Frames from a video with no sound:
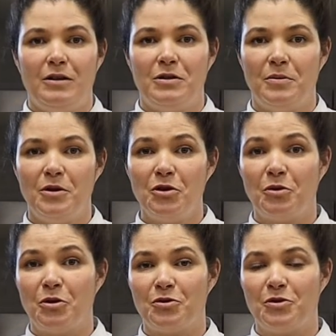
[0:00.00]
When you're in the
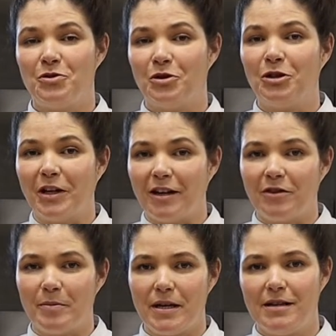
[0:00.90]
grocery store looking
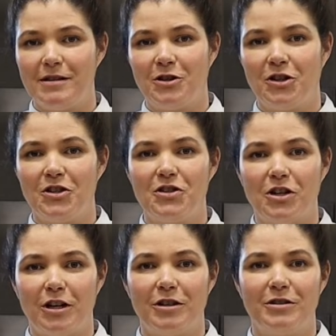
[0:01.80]
for beans, you're going to
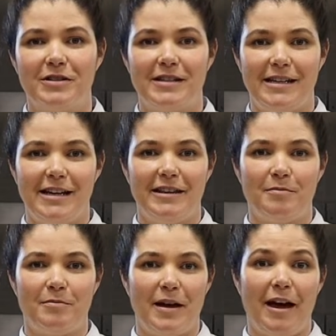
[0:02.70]
start seeing
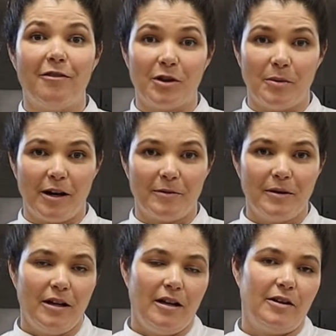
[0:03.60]
them everywhere.
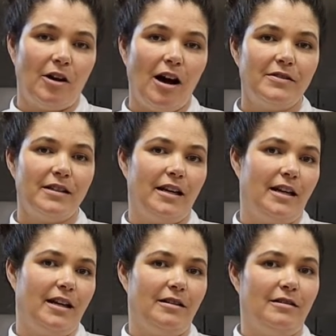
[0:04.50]
They're often
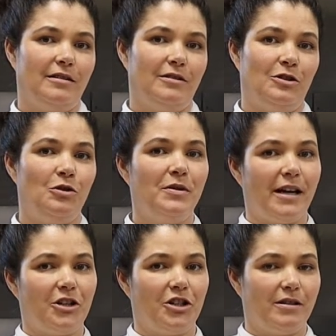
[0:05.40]
in two
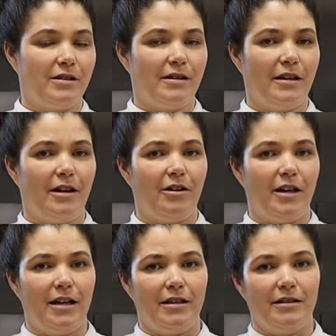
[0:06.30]
sections. They're
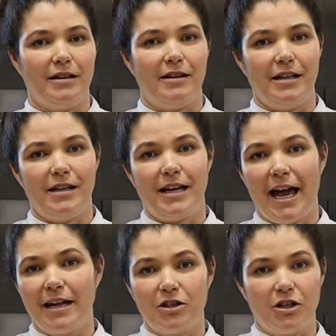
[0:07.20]
in the
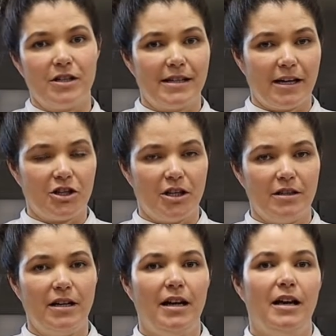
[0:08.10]
canned goods
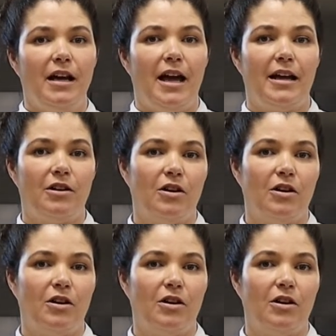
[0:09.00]
section and